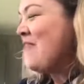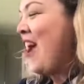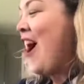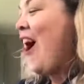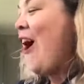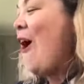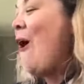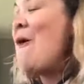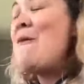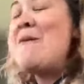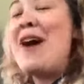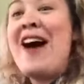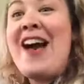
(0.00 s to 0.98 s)

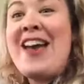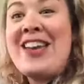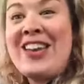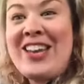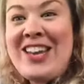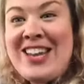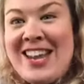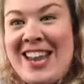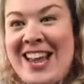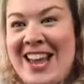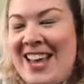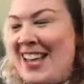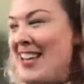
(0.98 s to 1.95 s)
Oh my
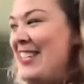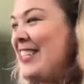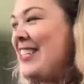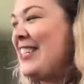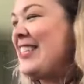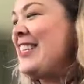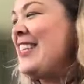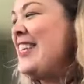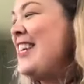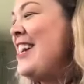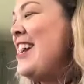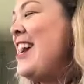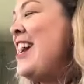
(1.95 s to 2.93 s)
goodness.
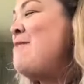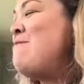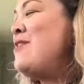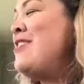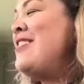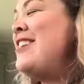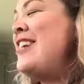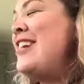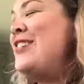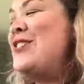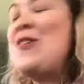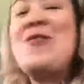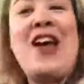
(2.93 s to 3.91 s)

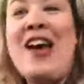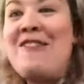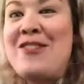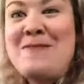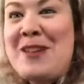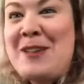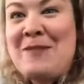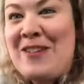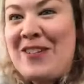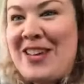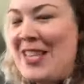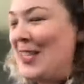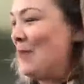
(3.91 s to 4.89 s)
Please don't ever make me
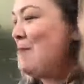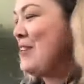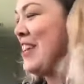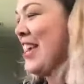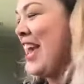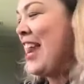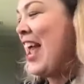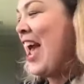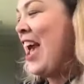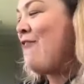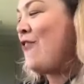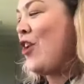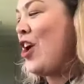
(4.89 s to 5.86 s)
read this book again,
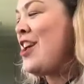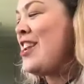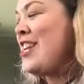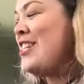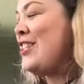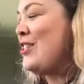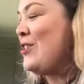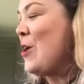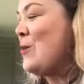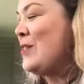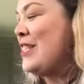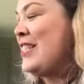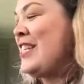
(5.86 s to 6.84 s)
ever. It is
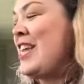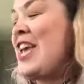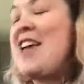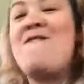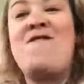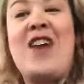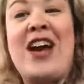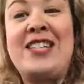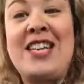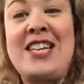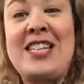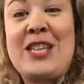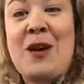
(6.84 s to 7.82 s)
so silly. In fact,
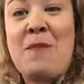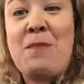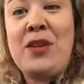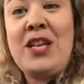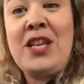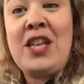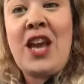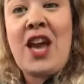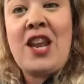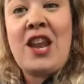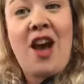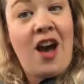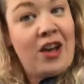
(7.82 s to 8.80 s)
it is completely
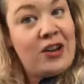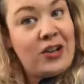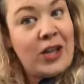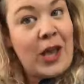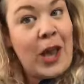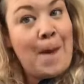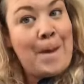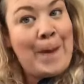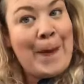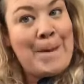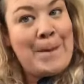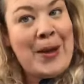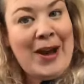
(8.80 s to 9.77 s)
and utterly
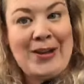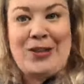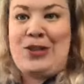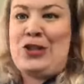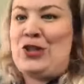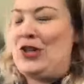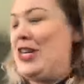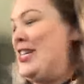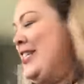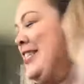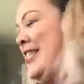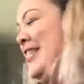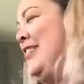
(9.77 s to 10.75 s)

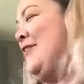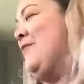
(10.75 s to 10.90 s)
preposterous.